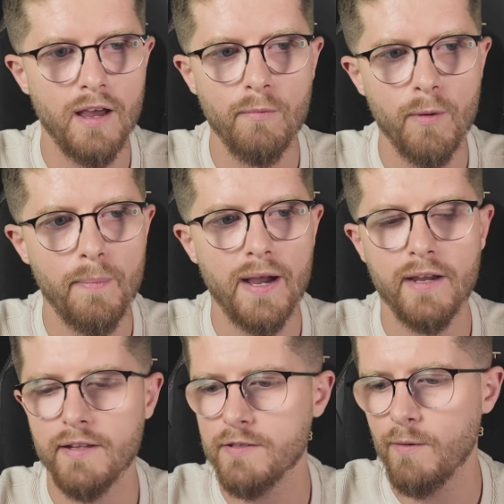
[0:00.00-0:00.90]
and we're
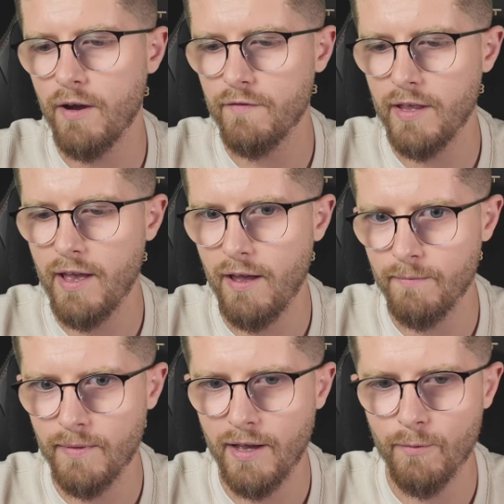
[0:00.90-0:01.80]
back into our
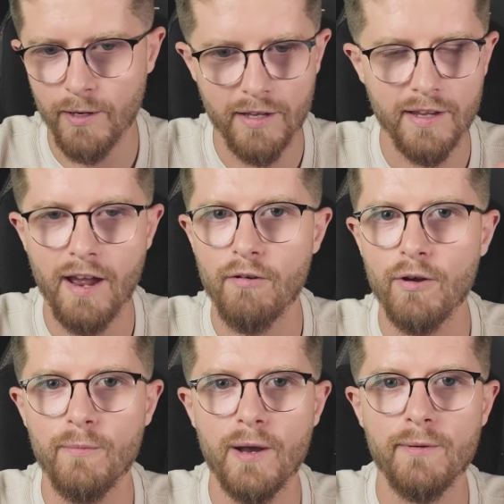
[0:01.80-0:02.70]
VM, and we can
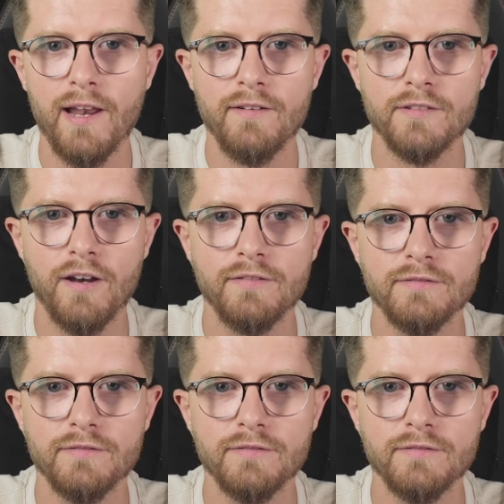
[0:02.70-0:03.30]
carry on where we left